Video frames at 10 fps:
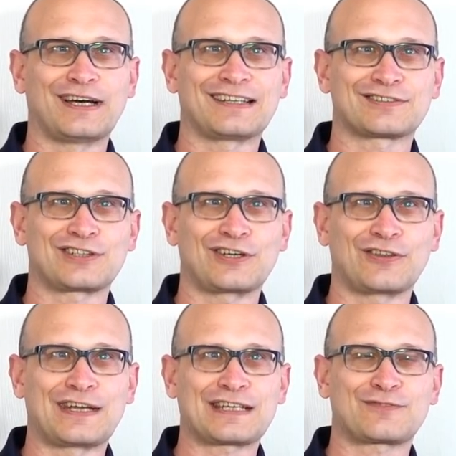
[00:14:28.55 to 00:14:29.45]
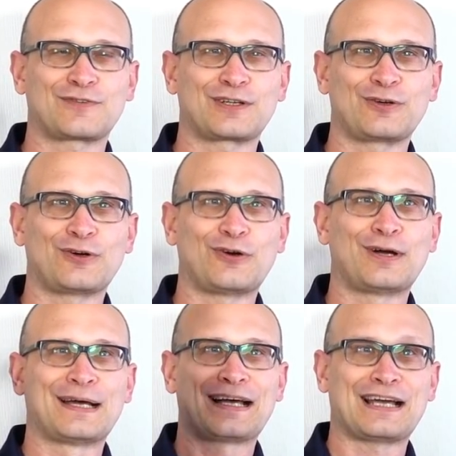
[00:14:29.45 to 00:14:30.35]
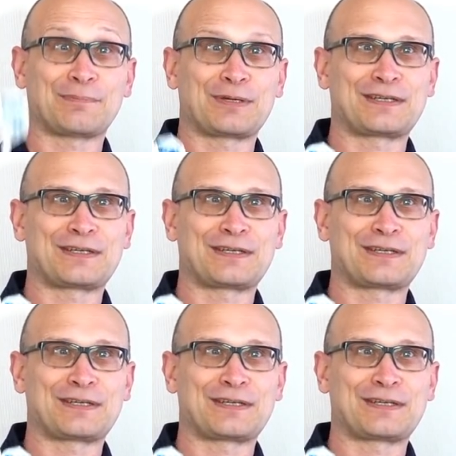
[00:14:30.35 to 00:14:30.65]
and I'll see you on the next video. Happy